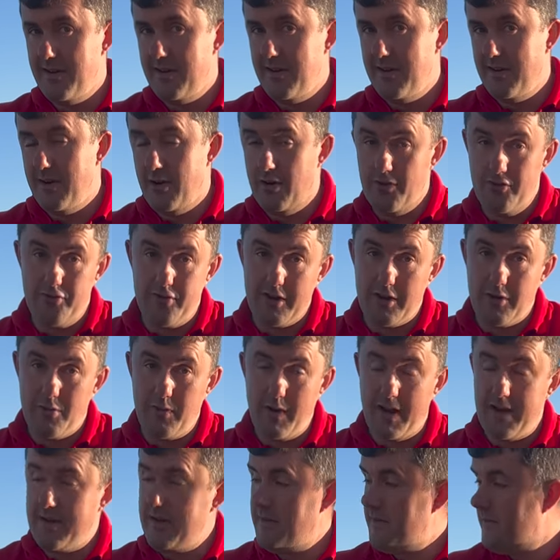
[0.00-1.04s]
100
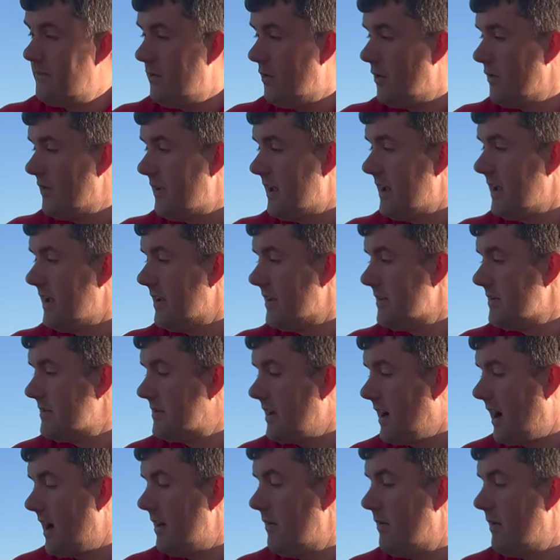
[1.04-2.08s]
quid for the
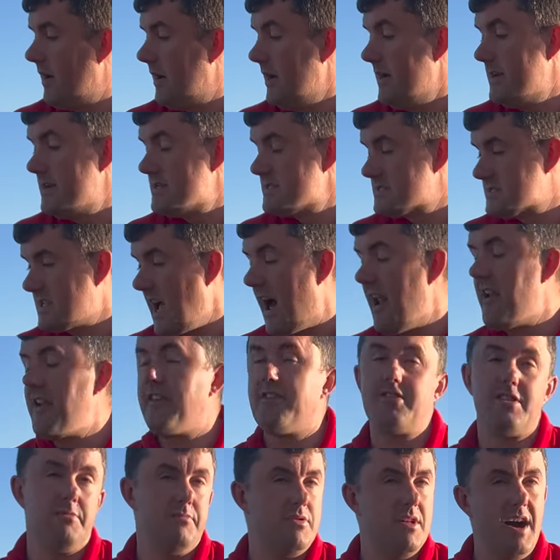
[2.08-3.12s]
Daiwa standard
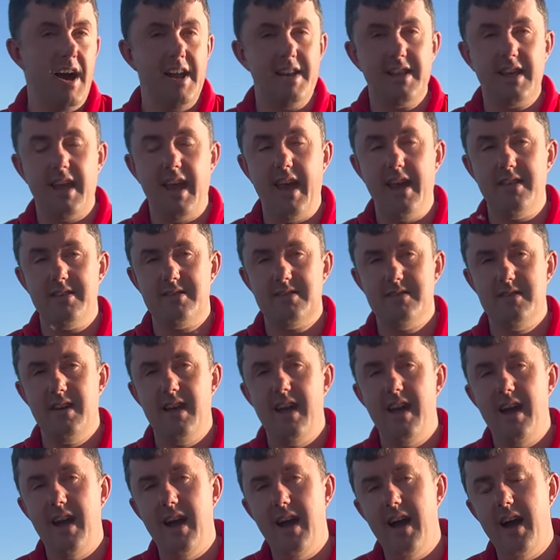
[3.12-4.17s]
supplied kits,
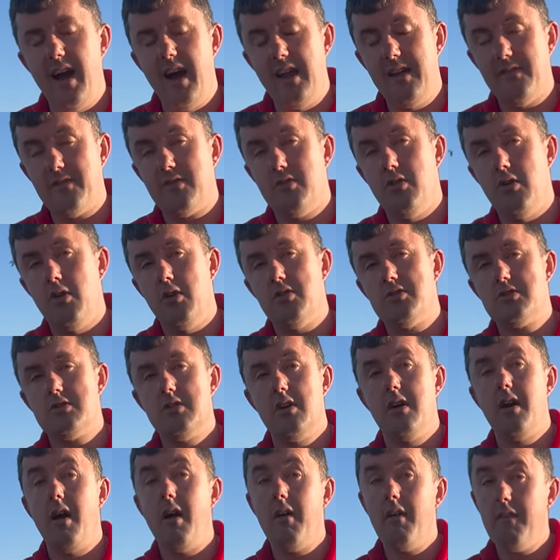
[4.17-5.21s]
and of course
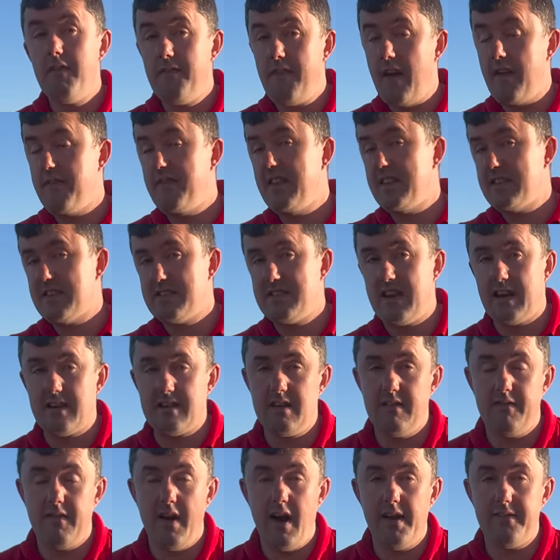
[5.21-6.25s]
50 to
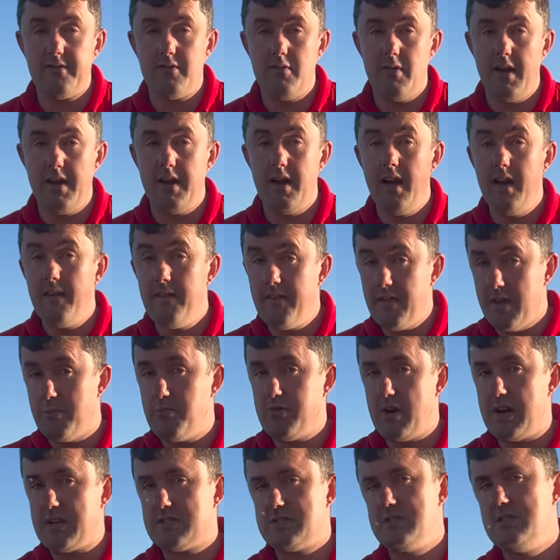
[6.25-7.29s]
65 quid for the
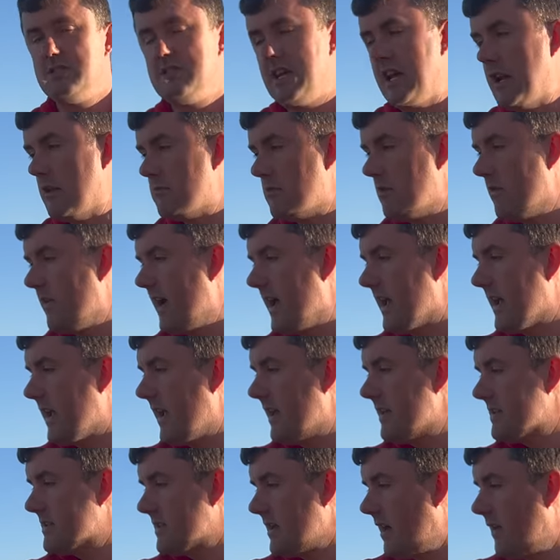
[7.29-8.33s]
Preston DWA
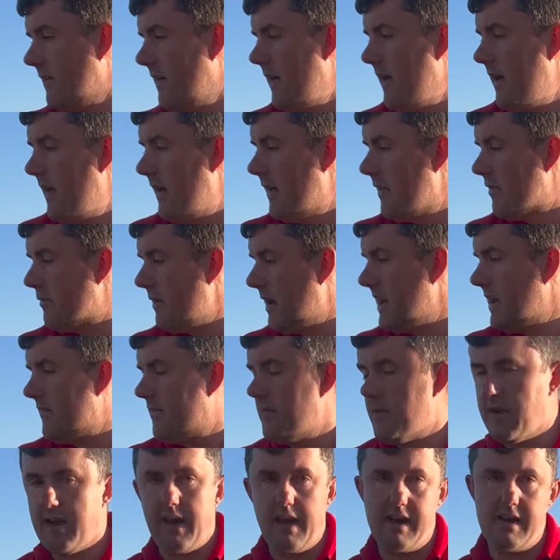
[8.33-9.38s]
kits. So three
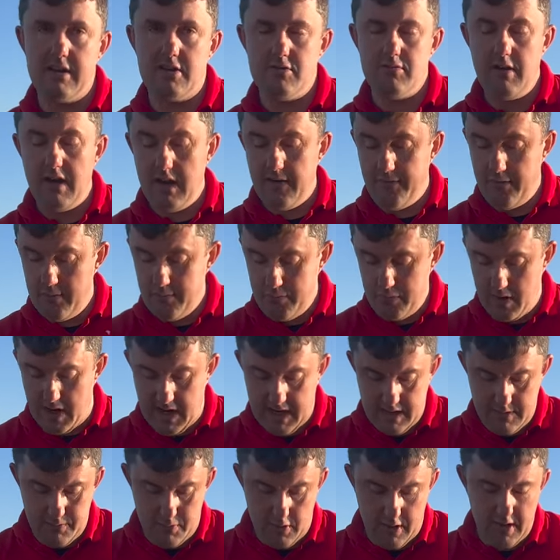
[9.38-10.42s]
different kits, three different
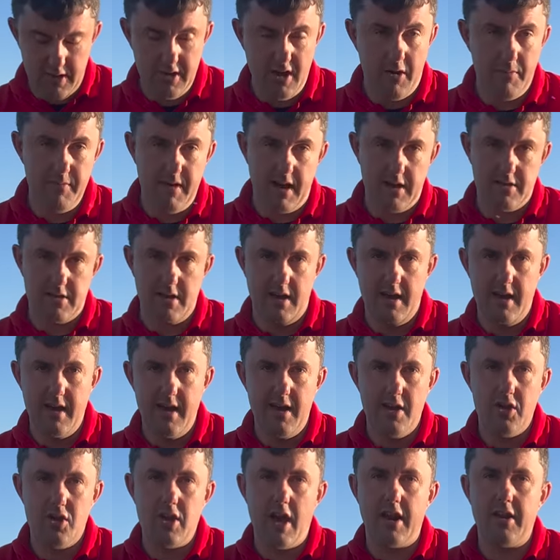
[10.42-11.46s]
price points. I hope that's
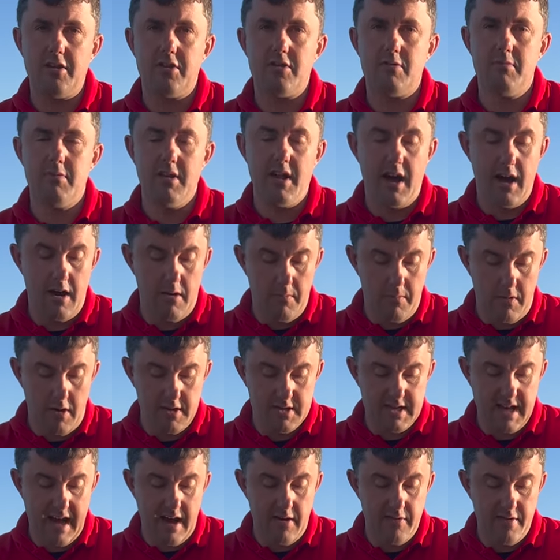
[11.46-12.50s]
shedded some light on
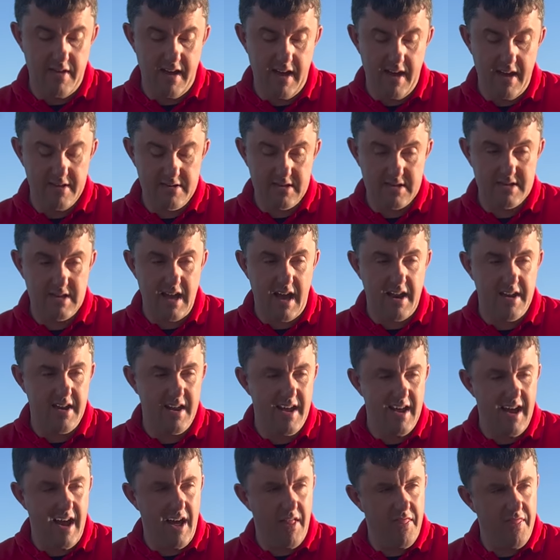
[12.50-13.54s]
what's out there. As I said,
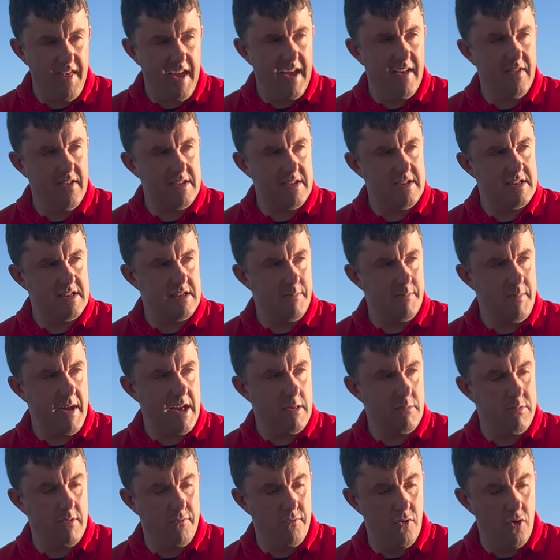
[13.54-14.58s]
I think this is the best
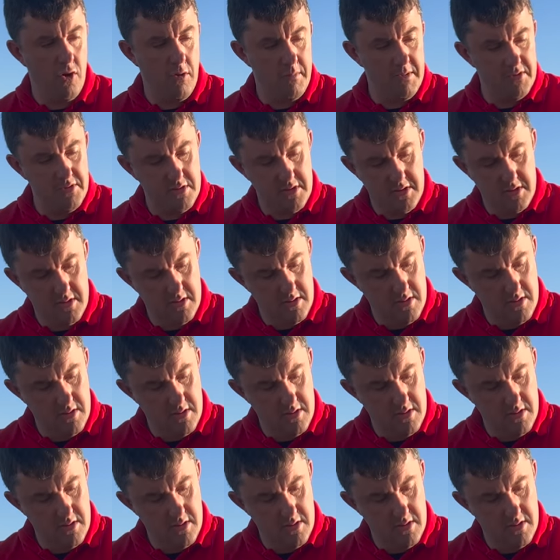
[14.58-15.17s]
performance.